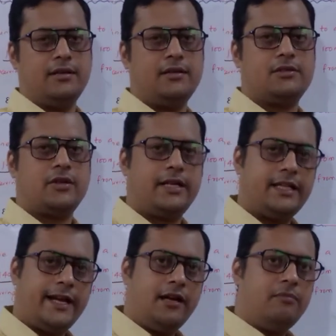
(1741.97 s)
So at the
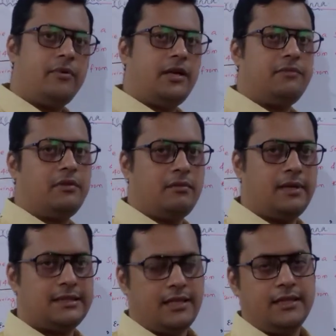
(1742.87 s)
end point, if you are
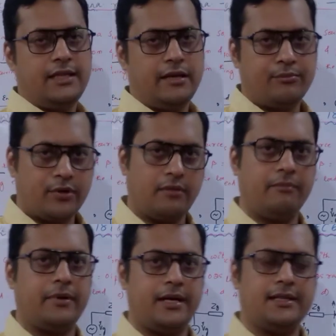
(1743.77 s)
measuring the input
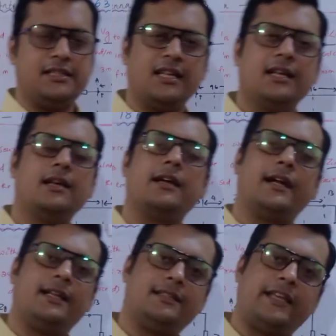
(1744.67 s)
impedance, it
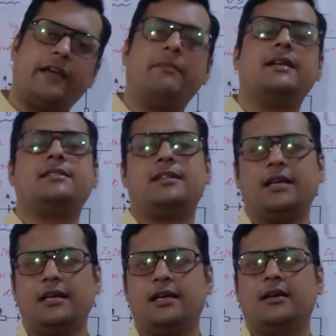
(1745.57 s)
is same as the
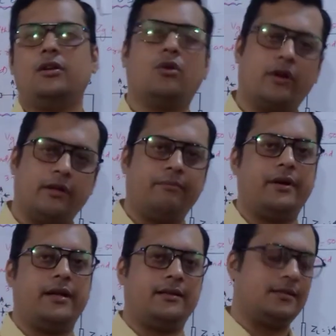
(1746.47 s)
load
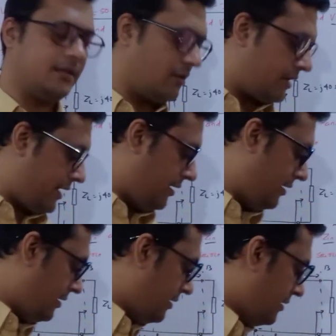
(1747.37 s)
impedance. Okay.
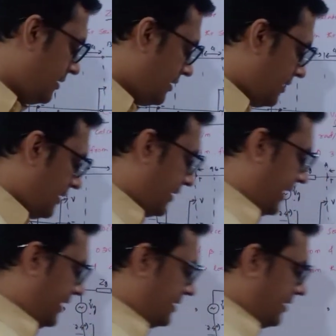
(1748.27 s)

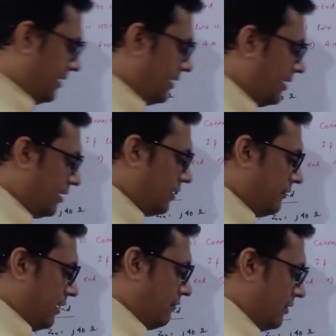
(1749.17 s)
Next, we
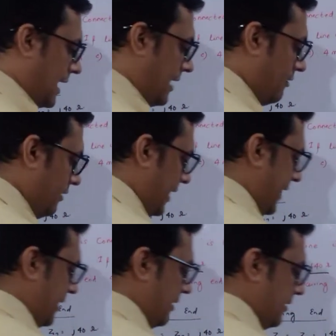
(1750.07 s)
have to
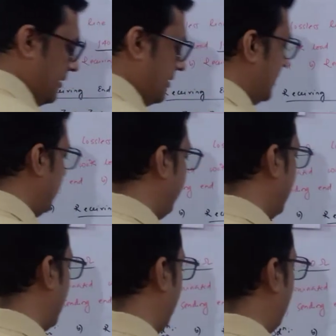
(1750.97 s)
calculate the
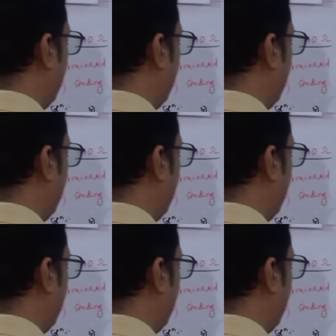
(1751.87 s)
VL.